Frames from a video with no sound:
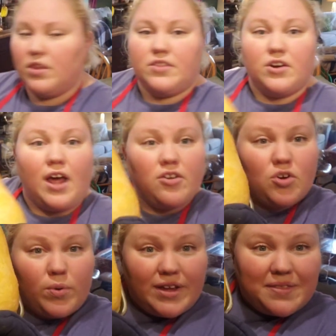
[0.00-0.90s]
that they're not
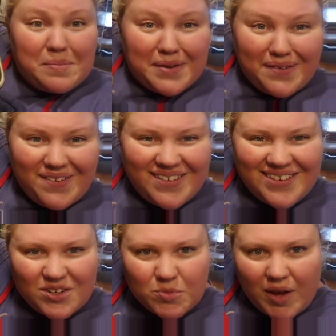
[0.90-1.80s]
doughy in the middle.
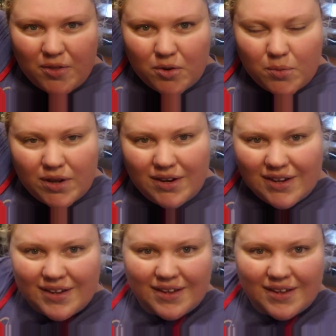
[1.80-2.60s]
Here's my other one